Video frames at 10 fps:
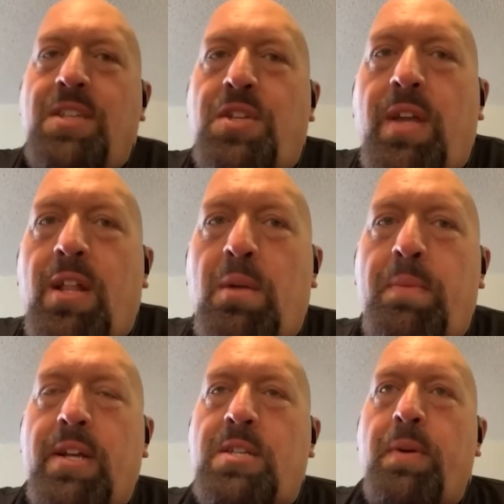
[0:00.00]
as you get a little
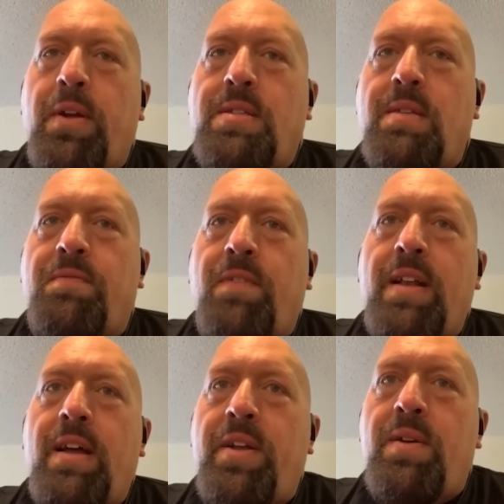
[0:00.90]
bit of experience and
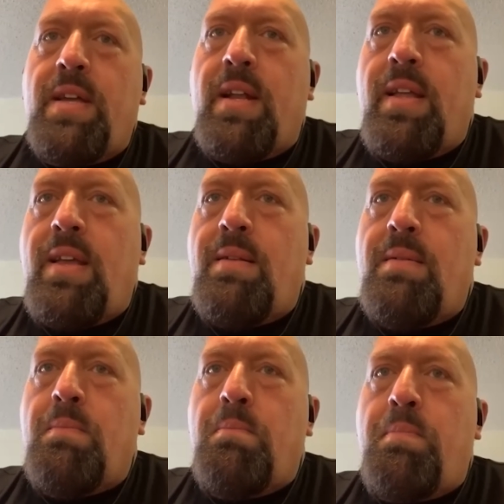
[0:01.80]
find out your identity
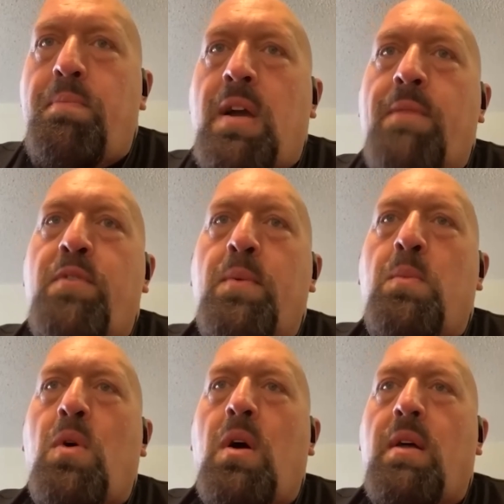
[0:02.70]
and come from a
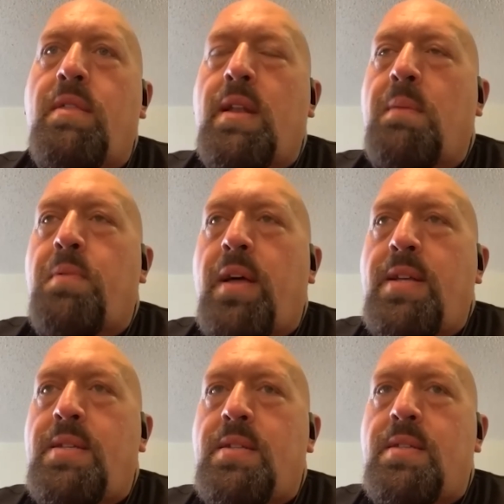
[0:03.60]
more authentic
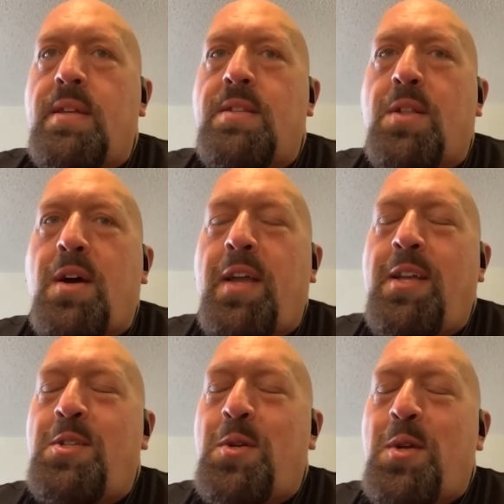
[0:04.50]
place, it's it's a lot
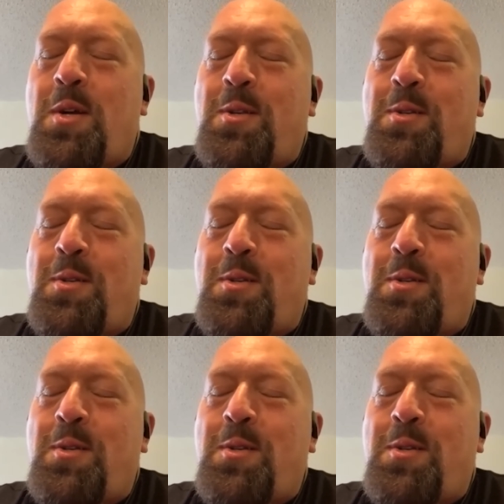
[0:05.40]
easier to